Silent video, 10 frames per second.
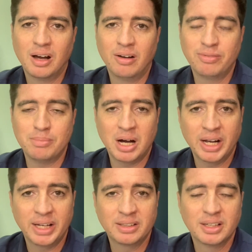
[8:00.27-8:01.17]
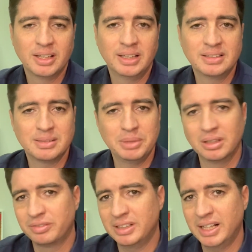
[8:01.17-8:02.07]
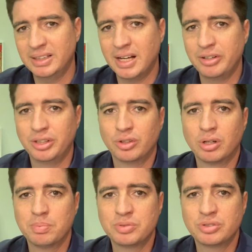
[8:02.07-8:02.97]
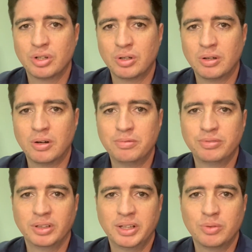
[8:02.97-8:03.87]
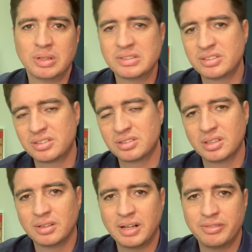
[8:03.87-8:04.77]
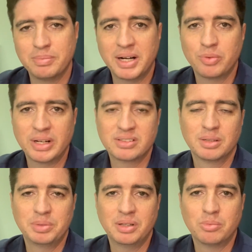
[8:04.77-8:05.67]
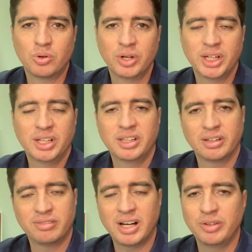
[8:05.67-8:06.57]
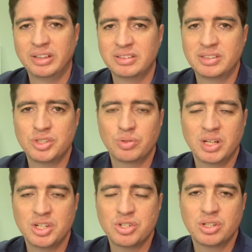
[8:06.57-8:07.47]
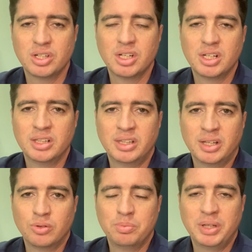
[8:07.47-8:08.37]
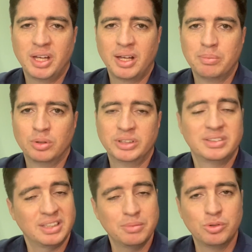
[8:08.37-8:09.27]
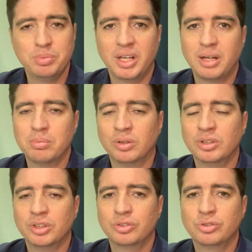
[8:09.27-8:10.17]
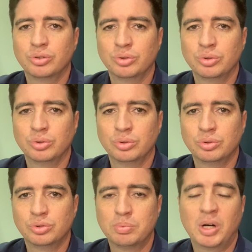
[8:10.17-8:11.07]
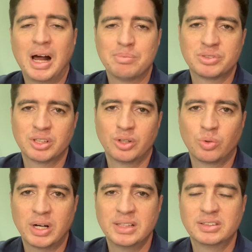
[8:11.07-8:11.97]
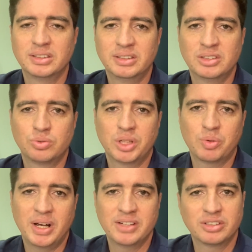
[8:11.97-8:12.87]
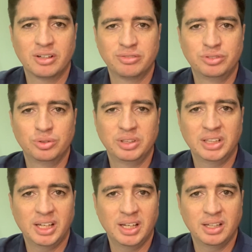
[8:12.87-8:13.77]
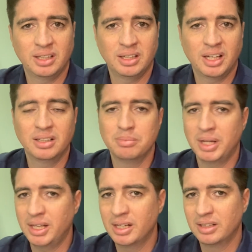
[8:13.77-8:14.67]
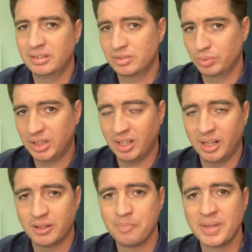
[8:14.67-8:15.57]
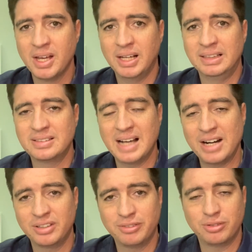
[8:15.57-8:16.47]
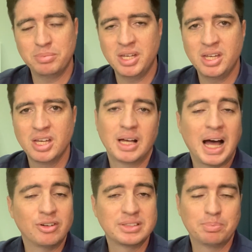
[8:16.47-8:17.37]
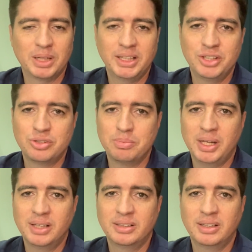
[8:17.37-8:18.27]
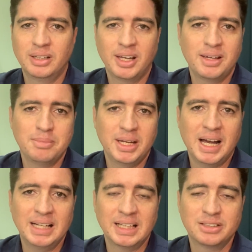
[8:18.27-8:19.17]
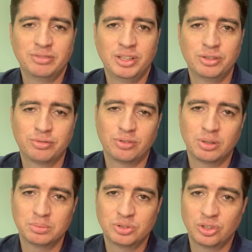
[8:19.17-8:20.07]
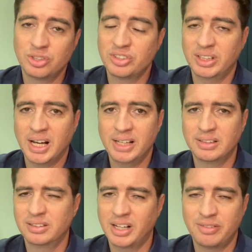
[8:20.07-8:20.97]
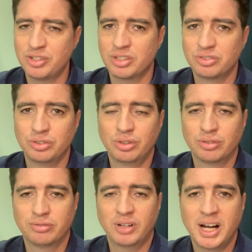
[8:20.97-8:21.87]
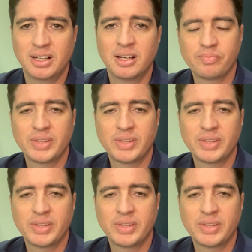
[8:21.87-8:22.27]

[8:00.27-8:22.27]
of mind. It's the middle of the night now in Europe, so hopefully once everybody wakes up in the morning, they evaluate the situation, they will be able, the team will be able to perhaps grant this request of doing a AMA this weekend. It's Saturday for me. I was planning to make the AMA highlights video from Thursday night. I didn't have a chance to do it on Friday.